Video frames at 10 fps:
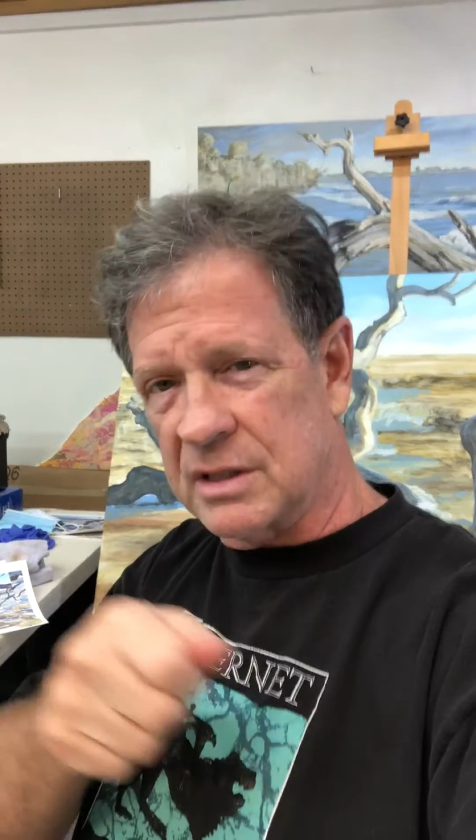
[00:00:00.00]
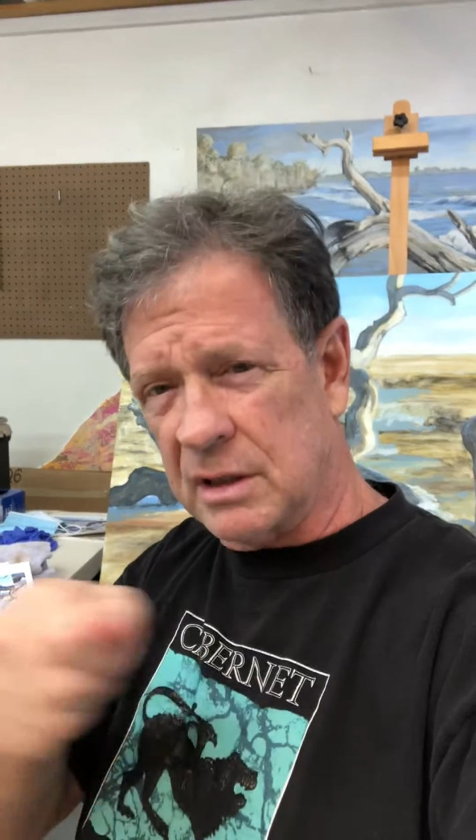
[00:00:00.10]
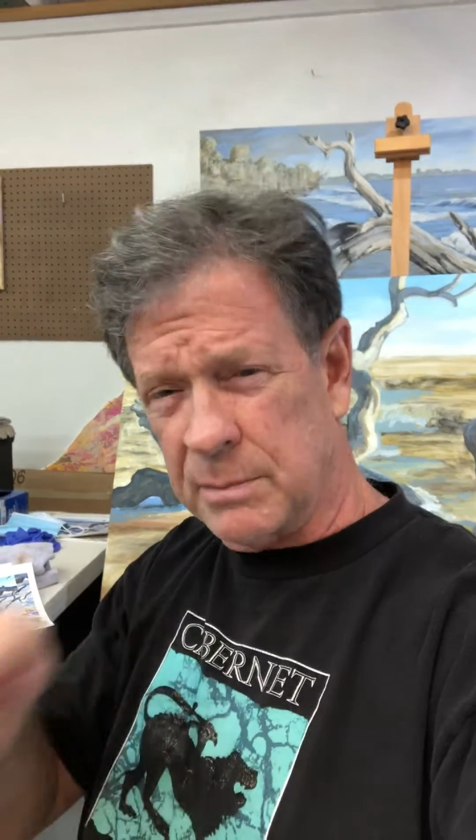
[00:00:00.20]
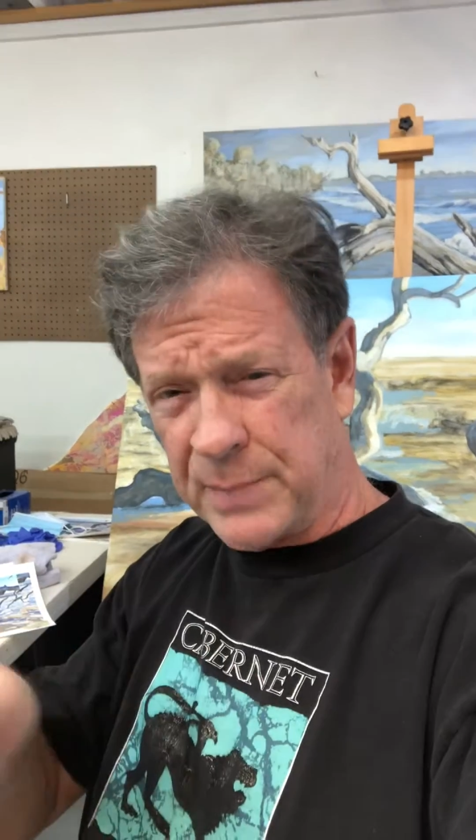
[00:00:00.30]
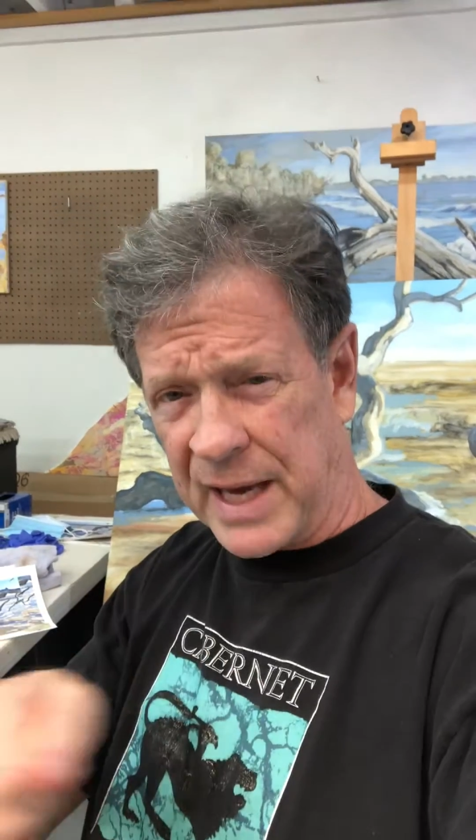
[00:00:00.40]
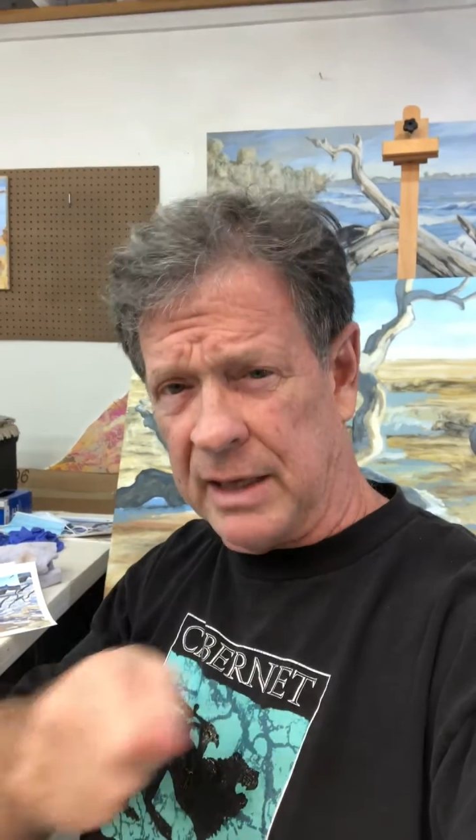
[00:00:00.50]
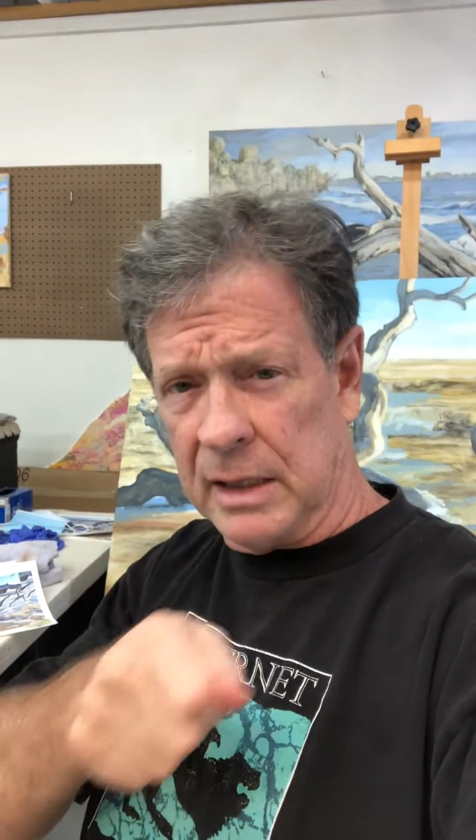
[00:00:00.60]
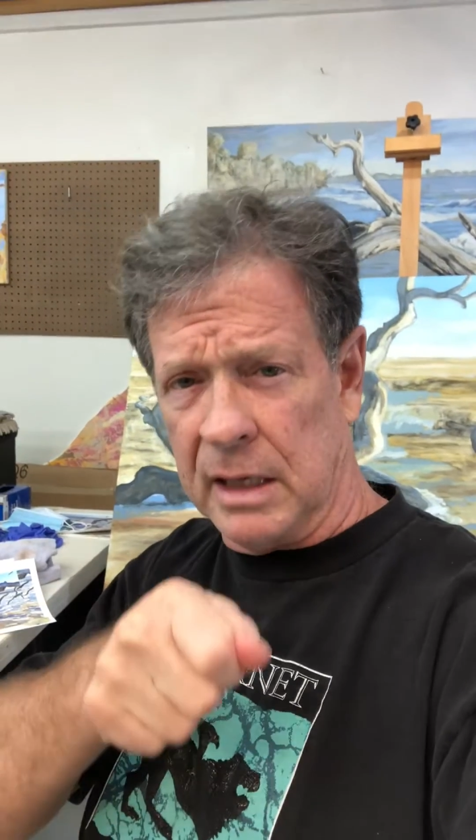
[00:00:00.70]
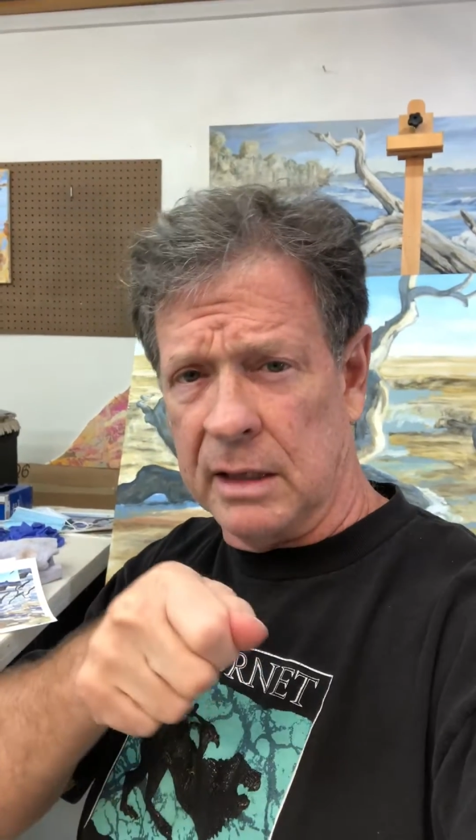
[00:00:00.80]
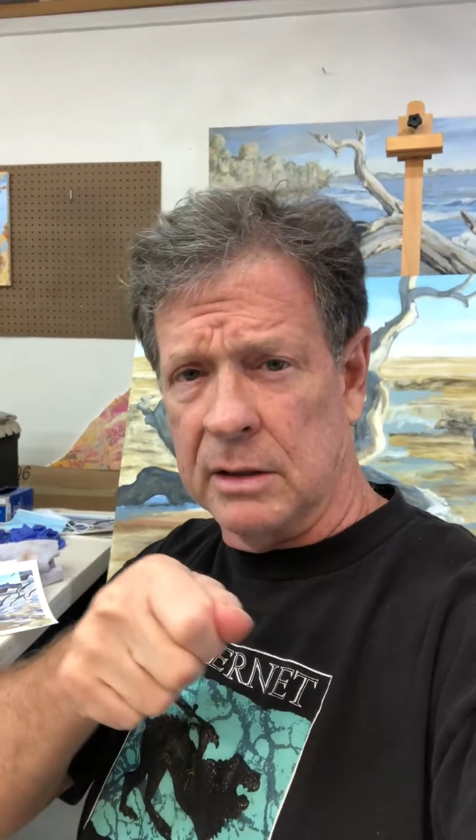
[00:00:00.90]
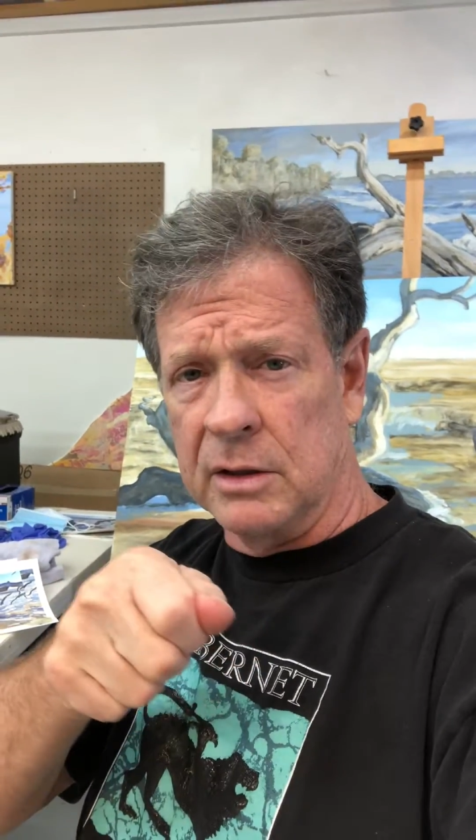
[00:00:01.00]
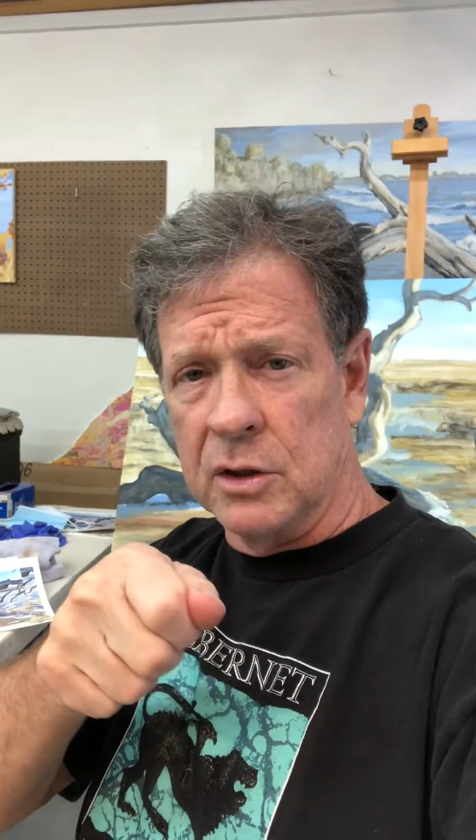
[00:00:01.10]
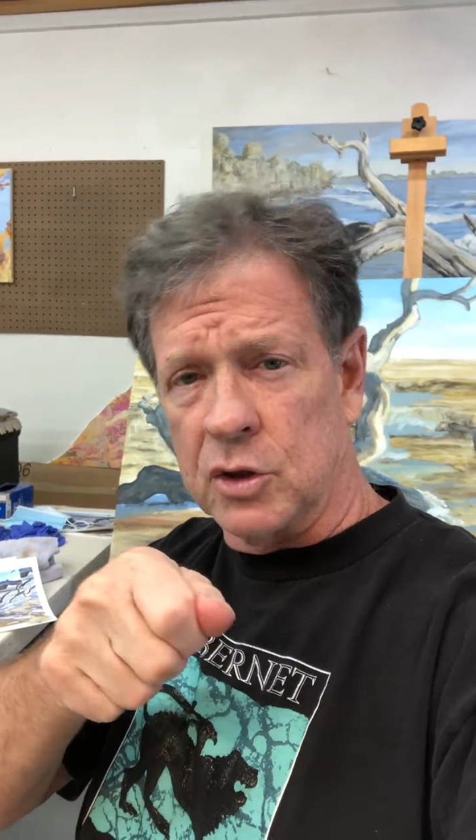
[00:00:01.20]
the paint kind of